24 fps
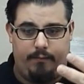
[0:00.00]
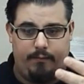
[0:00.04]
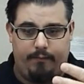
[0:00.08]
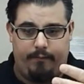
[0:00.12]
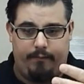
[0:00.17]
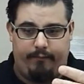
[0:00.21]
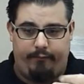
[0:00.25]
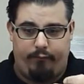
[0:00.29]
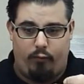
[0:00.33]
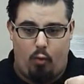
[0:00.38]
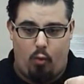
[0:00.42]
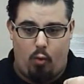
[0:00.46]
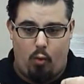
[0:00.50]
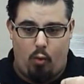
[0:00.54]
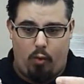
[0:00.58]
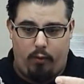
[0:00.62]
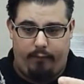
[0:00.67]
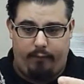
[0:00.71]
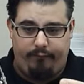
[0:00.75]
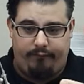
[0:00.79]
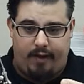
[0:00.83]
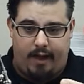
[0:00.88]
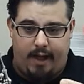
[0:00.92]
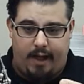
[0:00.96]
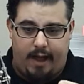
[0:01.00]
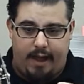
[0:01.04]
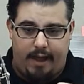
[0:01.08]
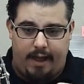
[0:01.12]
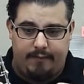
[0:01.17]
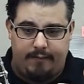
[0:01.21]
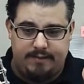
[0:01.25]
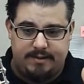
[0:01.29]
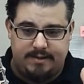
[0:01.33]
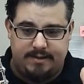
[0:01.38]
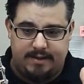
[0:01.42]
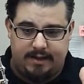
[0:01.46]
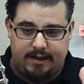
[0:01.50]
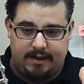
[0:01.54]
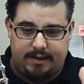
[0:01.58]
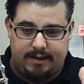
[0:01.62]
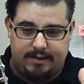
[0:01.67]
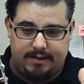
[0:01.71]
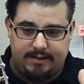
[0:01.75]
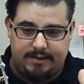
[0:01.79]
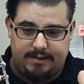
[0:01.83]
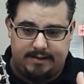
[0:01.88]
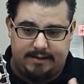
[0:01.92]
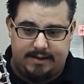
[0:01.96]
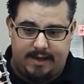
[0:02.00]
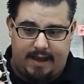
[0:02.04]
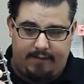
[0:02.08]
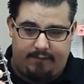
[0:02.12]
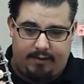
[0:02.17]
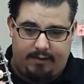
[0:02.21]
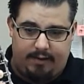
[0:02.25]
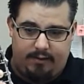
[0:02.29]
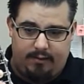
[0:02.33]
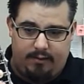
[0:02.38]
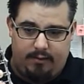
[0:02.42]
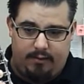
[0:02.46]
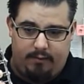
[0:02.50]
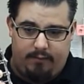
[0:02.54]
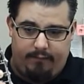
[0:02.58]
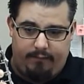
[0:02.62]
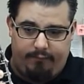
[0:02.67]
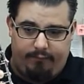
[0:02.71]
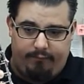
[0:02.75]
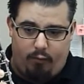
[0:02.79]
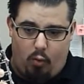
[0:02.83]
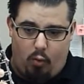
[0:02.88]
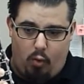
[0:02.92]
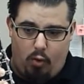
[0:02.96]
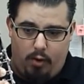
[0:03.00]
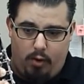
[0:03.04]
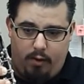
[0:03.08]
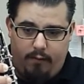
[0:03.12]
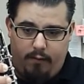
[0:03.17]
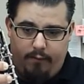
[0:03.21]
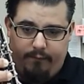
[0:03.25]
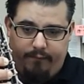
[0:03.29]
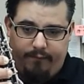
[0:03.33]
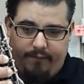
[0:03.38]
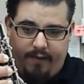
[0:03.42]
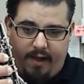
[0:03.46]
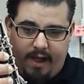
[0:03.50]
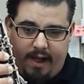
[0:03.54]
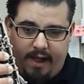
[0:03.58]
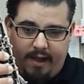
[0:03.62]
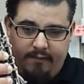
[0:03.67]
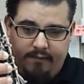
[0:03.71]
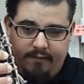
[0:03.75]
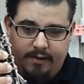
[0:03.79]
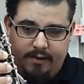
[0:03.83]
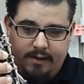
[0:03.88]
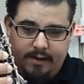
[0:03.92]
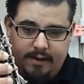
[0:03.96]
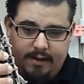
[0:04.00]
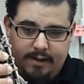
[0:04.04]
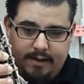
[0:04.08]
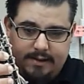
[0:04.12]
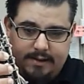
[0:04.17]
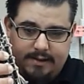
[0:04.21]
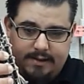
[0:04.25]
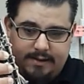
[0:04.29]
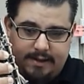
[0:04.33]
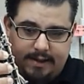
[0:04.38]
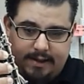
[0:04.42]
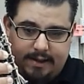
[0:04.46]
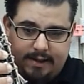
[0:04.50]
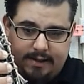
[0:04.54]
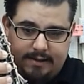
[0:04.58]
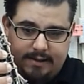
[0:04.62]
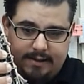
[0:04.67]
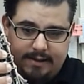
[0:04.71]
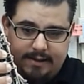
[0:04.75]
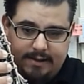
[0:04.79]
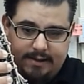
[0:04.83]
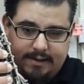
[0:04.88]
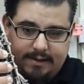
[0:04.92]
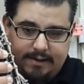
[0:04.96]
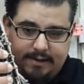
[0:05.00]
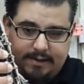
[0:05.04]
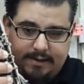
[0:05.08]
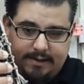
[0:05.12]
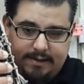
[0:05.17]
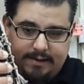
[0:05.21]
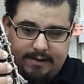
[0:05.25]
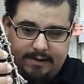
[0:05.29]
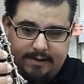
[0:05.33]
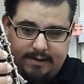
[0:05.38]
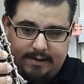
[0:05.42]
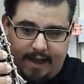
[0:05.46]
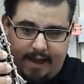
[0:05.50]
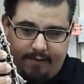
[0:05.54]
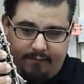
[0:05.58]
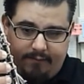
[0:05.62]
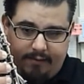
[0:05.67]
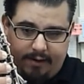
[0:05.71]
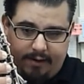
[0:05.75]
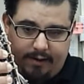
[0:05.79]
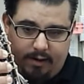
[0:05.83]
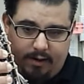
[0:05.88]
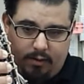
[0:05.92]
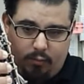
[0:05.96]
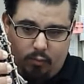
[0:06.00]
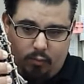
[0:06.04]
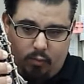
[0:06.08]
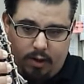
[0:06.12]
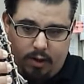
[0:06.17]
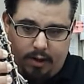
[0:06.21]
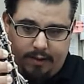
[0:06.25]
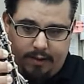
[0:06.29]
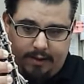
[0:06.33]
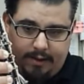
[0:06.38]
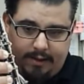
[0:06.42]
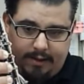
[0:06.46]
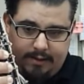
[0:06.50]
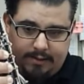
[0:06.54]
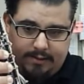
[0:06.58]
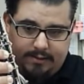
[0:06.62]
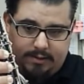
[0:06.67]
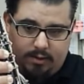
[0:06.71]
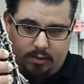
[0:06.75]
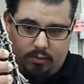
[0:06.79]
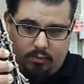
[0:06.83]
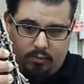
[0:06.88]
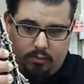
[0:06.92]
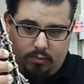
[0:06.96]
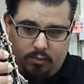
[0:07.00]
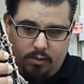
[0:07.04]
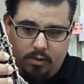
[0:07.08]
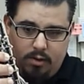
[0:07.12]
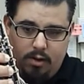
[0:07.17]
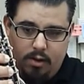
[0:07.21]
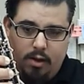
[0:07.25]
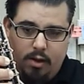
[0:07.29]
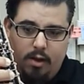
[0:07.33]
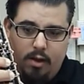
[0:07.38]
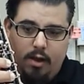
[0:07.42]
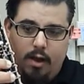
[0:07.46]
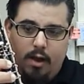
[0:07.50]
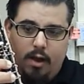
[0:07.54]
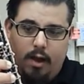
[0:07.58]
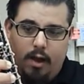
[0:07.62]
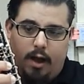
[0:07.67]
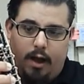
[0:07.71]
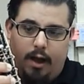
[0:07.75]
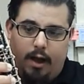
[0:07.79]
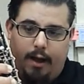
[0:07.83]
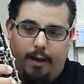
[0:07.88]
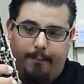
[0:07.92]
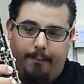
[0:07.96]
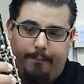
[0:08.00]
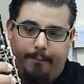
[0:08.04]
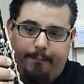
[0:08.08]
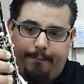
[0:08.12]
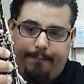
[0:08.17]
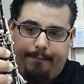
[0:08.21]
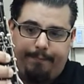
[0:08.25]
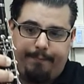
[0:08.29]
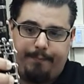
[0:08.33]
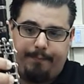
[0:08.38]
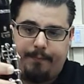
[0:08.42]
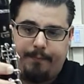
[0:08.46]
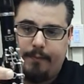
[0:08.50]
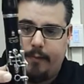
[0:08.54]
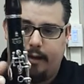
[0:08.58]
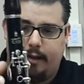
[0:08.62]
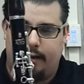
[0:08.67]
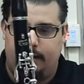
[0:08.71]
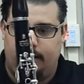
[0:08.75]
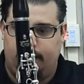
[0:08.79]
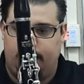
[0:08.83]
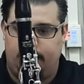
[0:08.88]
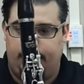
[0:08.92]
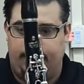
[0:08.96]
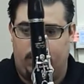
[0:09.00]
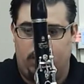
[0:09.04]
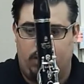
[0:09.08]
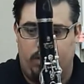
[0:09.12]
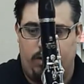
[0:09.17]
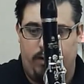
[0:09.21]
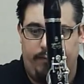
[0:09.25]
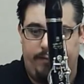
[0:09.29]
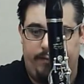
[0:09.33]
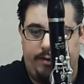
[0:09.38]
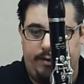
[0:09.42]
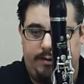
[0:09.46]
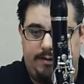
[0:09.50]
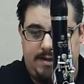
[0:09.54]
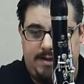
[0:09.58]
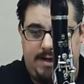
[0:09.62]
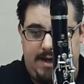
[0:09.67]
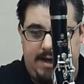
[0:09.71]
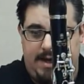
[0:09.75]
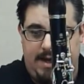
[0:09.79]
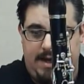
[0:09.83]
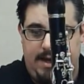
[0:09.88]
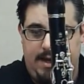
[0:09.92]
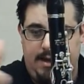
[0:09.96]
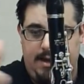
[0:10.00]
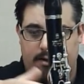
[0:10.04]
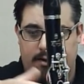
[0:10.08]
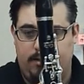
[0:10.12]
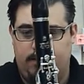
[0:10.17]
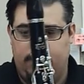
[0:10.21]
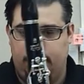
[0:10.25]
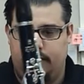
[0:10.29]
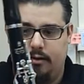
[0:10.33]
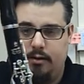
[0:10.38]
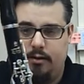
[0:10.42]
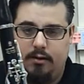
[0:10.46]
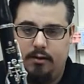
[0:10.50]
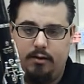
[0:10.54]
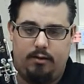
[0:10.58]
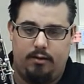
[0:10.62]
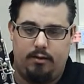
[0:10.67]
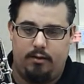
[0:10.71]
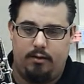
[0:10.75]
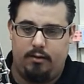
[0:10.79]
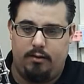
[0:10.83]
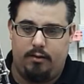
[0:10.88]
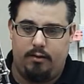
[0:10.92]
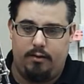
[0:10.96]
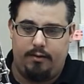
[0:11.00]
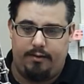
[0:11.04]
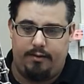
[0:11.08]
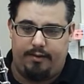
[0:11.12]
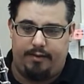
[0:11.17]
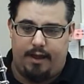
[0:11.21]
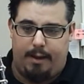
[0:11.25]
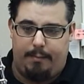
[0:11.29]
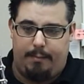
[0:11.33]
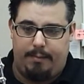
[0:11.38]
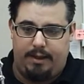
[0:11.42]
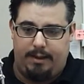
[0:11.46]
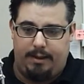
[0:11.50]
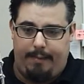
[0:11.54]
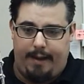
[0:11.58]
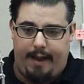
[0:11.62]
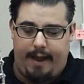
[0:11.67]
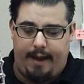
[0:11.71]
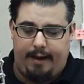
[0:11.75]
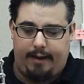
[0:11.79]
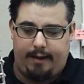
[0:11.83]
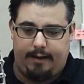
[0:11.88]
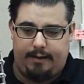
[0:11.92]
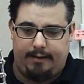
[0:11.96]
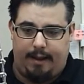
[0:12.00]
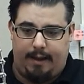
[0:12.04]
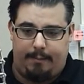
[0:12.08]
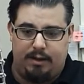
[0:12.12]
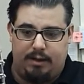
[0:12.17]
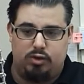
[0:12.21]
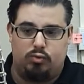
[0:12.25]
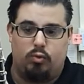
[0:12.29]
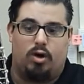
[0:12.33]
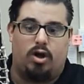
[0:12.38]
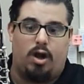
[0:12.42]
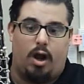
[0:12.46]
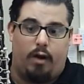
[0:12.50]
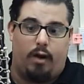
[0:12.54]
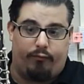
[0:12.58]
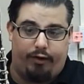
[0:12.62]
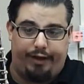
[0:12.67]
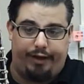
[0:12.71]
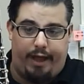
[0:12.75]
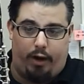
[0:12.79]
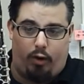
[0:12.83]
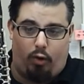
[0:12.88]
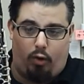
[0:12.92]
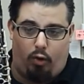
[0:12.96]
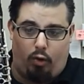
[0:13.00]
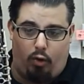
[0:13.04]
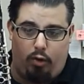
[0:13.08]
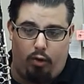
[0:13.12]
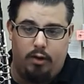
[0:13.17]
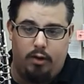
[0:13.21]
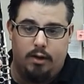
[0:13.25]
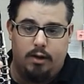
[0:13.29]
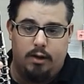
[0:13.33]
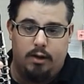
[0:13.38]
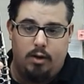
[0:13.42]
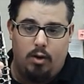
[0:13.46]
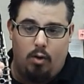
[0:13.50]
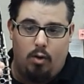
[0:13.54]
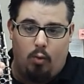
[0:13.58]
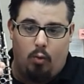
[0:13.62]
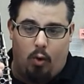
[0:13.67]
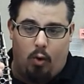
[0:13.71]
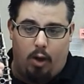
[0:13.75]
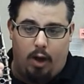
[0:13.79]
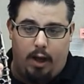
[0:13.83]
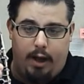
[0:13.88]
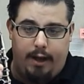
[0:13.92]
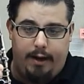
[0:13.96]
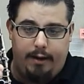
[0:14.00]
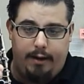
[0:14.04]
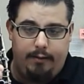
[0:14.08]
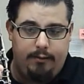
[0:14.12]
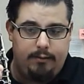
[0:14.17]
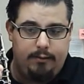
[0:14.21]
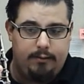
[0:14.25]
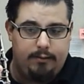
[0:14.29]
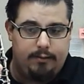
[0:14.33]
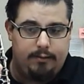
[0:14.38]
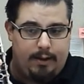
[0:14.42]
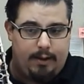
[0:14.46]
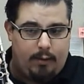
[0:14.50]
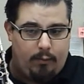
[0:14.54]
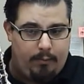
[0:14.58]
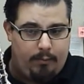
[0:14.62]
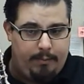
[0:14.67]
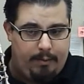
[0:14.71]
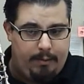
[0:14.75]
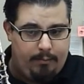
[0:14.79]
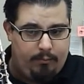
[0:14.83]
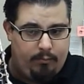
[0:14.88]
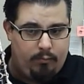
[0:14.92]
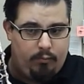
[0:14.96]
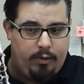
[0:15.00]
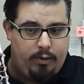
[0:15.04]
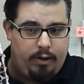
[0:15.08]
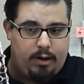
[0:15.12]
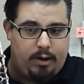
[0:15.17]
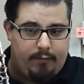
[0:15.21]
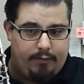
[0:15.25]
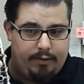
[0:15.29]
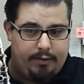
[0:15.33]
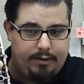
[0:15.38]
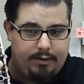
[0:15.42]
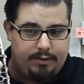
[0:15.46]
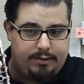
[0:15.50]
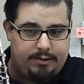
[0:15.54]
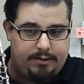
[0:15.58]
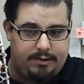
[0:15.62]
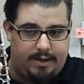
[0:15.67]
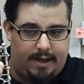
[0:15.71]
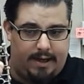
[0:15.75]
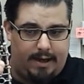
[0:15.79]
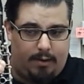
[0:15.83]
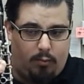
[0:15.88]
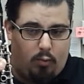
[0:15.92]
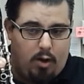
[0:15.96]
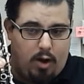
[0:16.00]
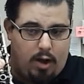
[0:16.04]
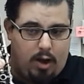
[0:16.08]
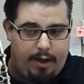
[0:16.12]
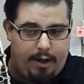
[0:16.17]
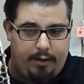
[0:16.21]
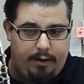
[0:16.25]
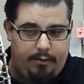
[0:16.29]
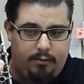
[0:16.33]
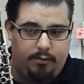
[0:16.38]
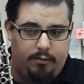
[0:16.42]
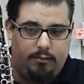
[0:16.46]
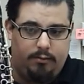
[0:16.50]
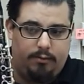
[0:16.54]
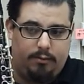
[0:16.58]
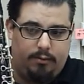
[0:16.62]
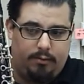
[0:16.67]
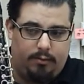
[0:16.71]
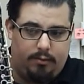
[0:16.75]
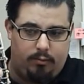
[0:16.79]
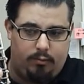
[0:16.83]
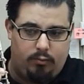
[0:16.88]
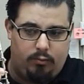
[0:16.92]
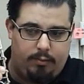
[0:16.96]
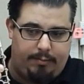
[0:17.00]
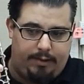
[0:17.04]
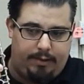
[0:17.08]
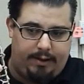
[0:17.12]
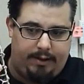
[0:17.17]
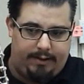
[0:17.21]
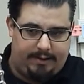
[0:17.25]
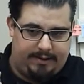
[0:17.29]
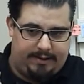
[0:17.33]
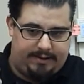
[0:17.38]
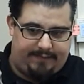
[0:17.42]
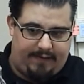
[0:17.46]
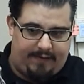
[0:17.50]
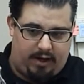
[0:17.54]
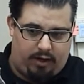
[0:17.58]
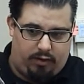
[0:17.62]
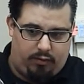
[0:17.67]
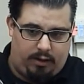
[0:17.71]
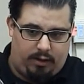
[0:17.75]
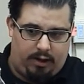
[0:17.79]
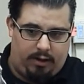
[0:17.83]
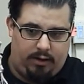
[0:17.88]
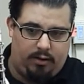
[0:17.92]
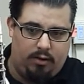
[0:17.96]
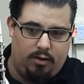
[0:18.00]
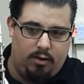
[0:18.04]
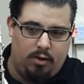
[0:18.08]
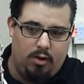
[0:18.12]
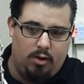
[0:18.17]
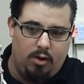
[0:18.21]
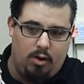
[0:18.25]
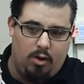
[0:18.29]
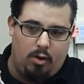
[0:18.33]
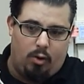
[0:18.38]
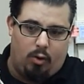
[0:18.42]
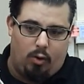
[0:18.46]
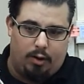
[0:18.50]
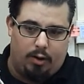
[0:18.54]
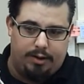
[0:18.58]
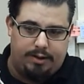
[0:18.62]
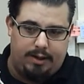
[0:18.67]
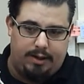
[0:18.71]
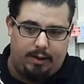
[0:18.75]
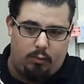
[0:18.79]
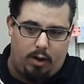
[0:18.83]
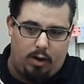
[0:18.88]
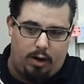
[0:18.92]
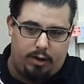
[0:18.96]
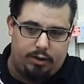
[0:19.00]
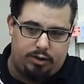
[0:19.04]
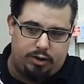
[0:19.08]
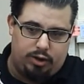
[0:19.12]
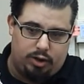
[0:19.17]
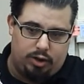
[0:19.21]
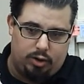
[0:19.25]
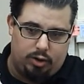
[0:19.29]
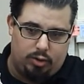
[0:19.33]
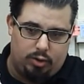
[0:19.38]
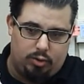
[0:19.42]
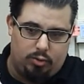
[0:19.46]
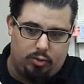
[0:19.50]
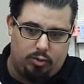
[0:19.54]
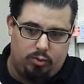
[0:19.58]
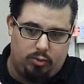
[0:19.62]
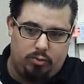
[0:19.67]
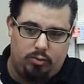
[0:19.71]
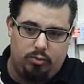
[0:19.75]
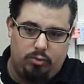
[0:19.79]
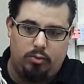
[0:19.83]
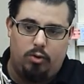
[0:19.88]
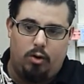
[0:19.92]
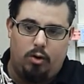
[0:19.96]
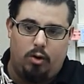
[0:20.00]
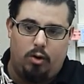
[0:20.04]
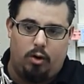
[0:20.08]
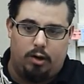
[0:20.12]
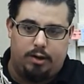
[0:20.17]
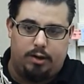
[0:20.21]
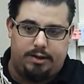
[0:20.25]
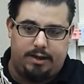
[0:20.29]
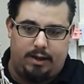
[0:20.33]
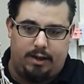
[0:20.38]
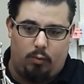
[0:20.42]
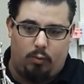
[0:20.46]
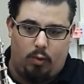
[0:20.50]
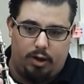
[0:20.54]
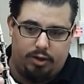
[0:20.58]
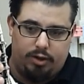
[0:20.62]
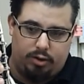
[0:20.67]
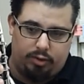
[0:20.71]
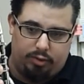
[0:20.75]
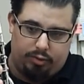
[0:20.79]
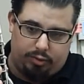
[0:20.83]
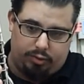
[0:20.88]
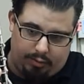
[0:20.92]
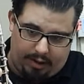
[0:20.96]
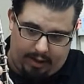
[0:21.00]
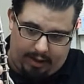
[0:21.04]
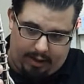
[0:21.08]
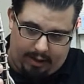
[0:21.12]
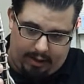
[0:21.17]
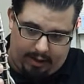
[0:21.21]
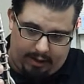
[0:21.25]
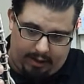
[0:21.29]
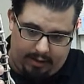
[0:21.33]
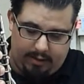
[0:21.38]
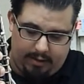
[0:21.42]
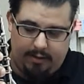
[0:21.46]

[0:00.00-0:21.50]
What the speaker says: 4, 5, 6, 7. 4, 5, 6, 7 on one of these. So let me go over to T, thumb in the back. That means we're covering that hole. 1, that would mean we cover T1, would be this fingering, or T1, 2, or T1, 2, 3,